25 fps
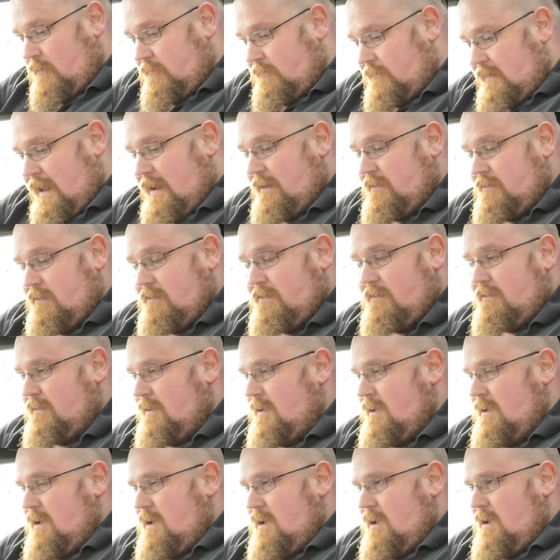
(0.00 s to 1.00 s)
if Lexus
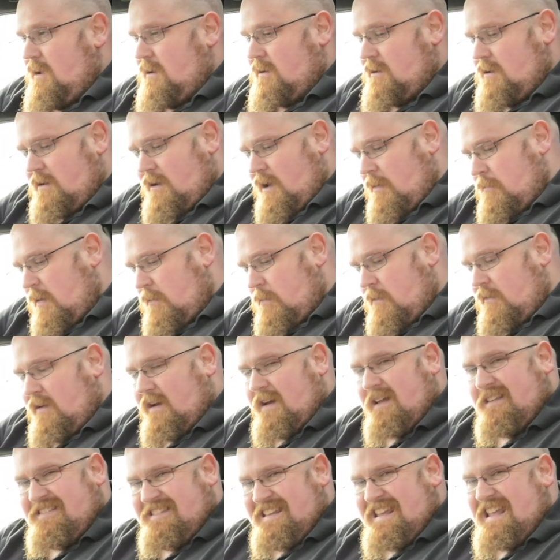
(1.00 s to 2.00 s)
could come up with
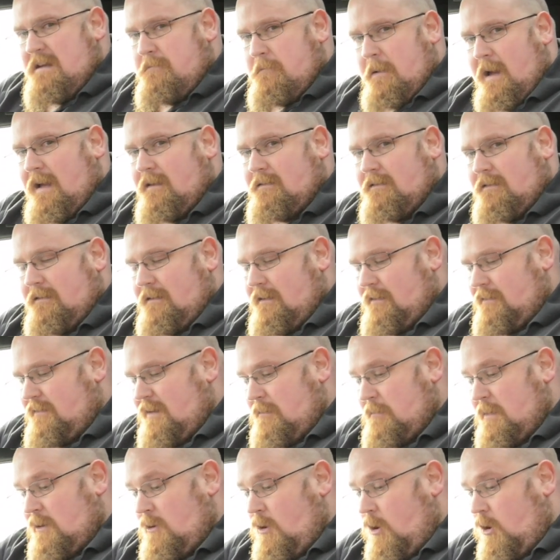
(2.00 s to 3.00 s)
like a D-pad
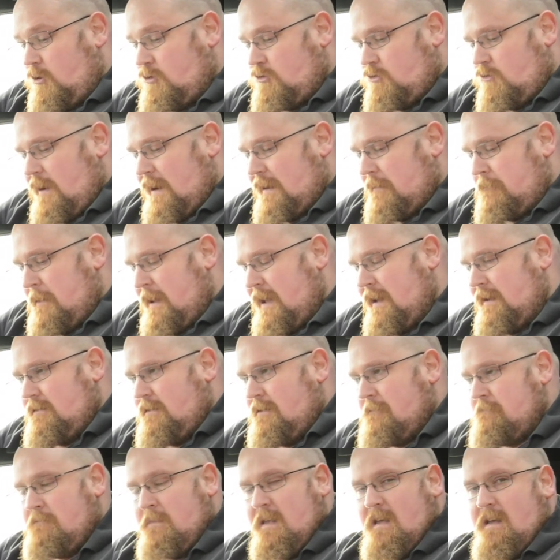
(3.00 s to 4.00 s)
system and not a
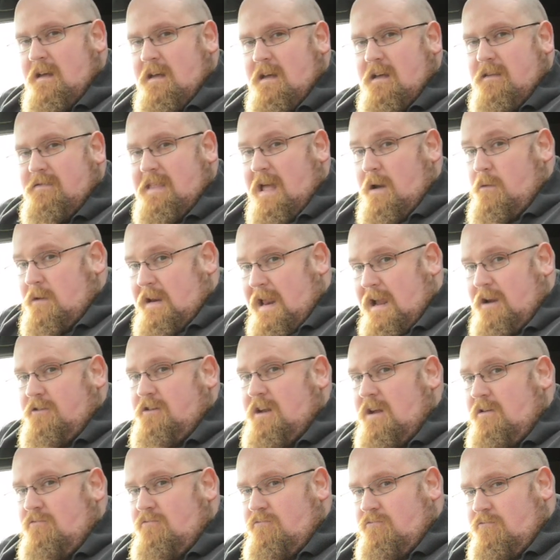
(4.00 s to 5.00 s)
trackpad, that would
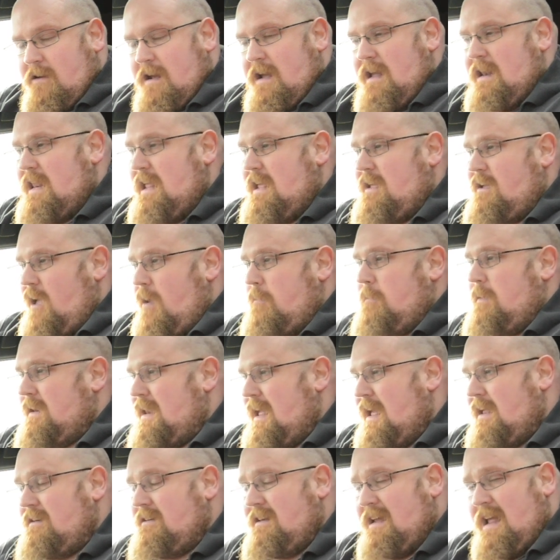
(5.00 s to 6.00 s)
actually really come
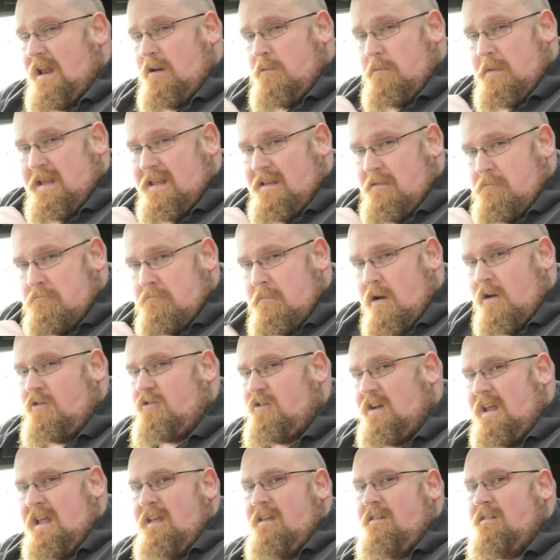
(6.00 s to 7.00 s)
in handy and be
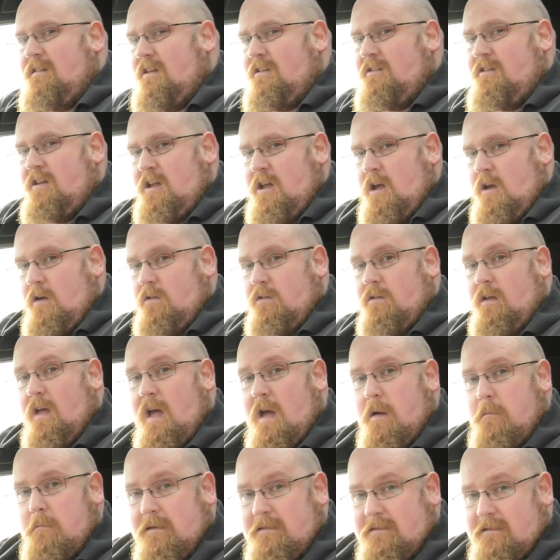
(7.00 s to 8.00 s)
much easier to use,
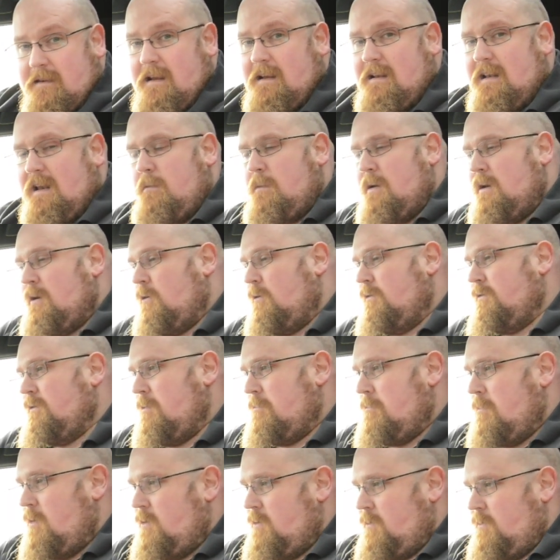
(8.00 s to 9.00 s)
particularly when on
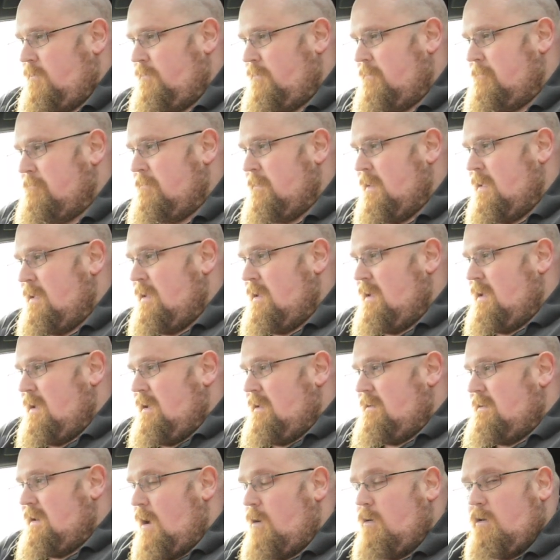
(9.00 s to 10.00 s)
the move.
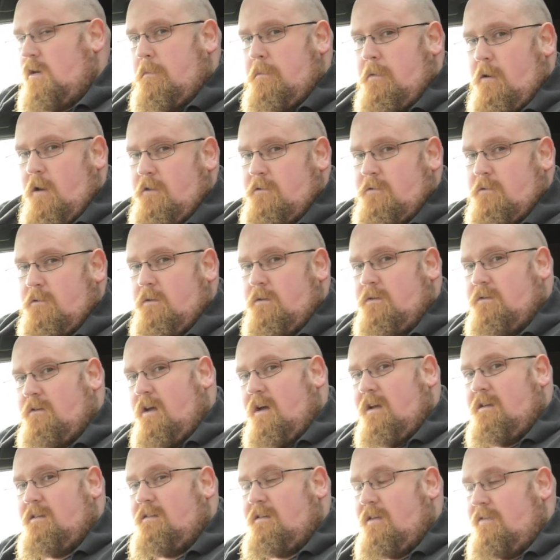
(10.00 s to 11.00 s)
Now on the personal
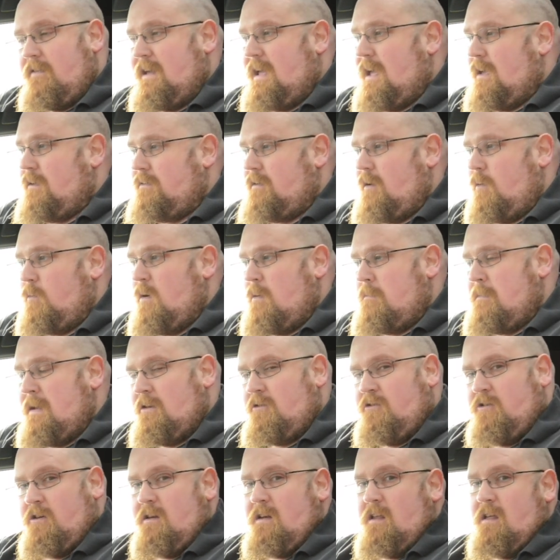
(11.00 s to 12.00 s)
side, something else I will
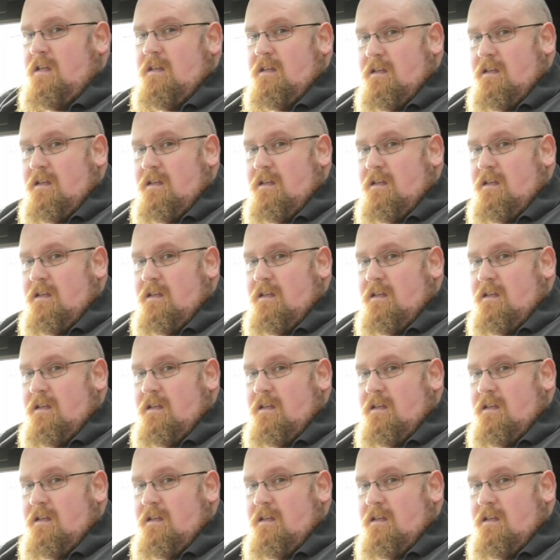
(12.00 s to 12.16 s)
mention